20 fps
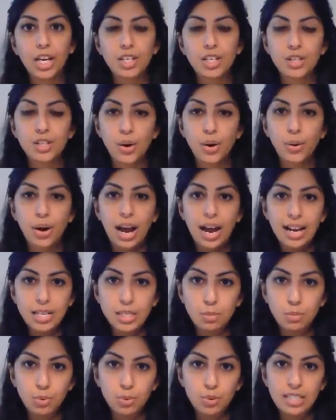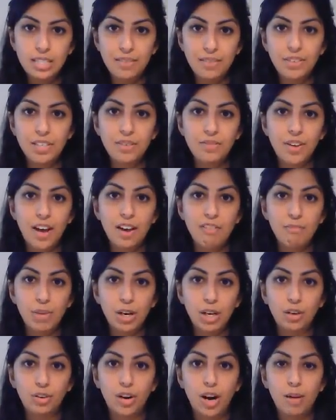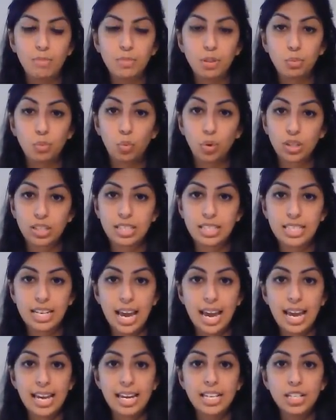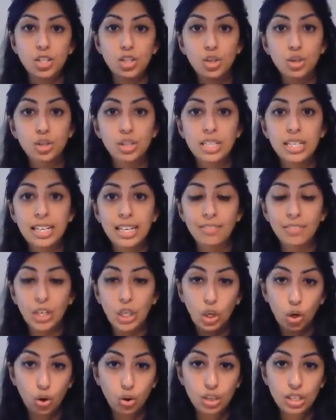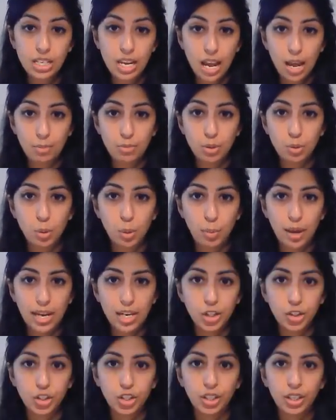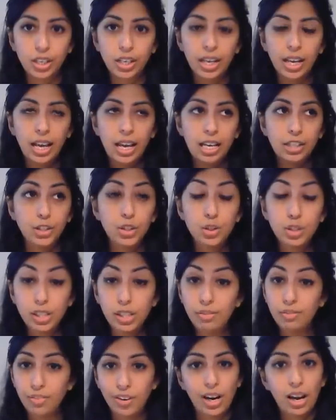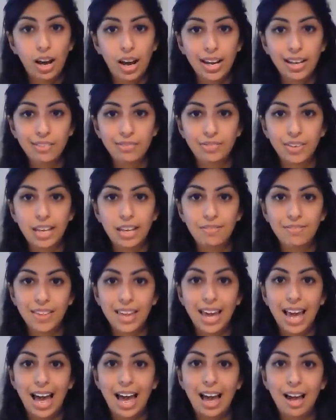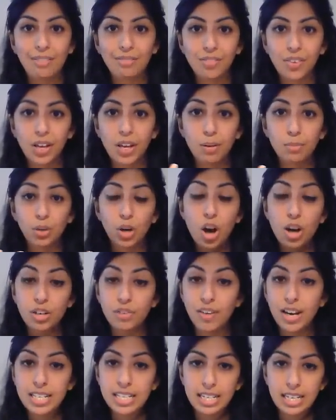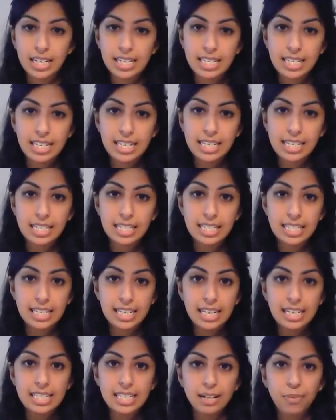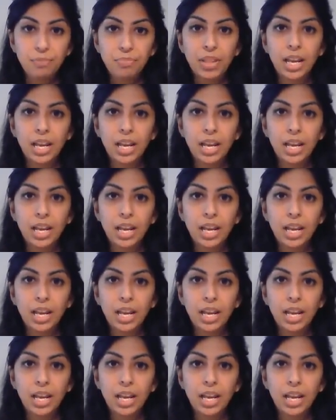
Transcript: So aspirin 75 milligrams once a day is usually given long term to a patient, usually for life if they have um, cardiovascular disease.